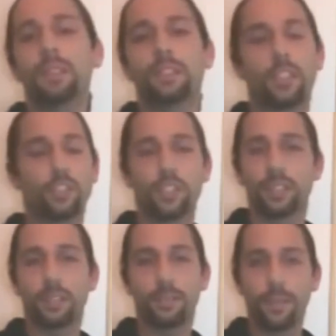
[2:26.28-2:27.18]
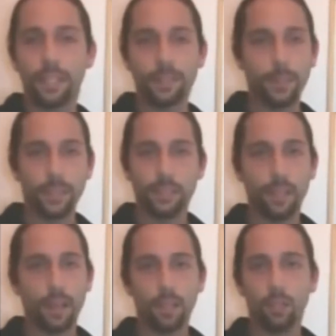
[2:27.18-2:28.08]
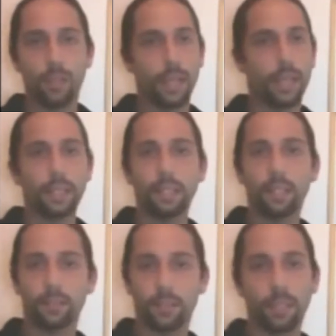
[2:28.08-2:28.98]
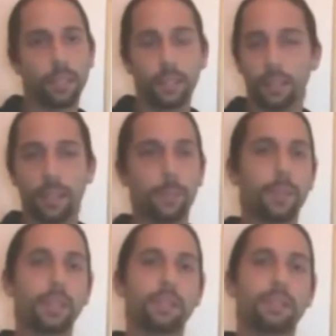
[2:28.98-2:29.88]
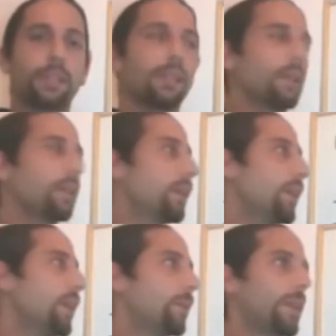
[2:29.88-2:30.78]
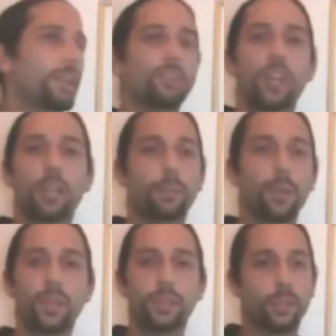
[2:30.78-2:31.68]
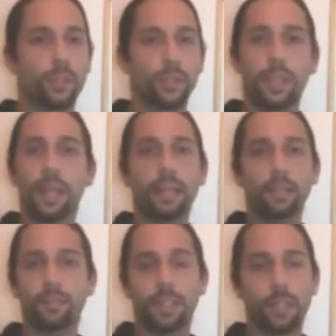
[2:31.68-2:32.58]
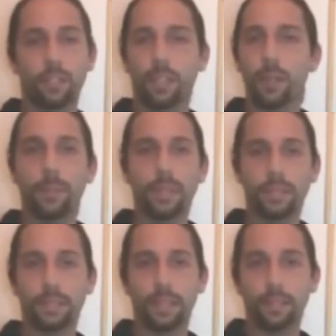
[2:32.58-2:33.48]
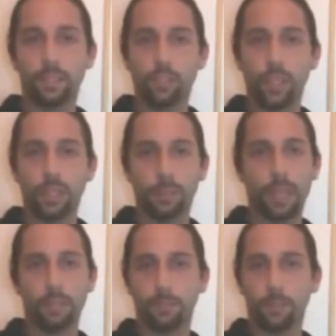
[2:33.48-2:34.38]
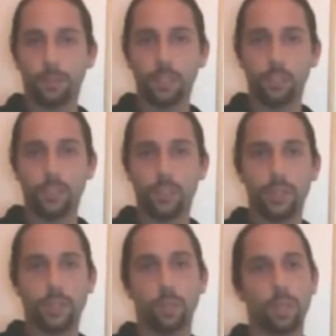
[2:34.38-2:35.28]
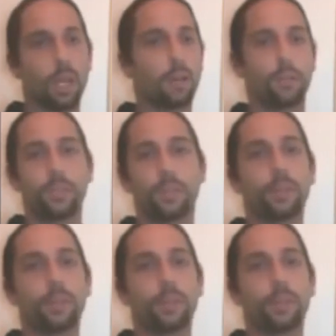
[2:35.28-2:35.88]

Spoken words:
such as the Facebook stock or any of the leading companies, like Checkpoint or any of the other companies that the trading platform that you're using will offer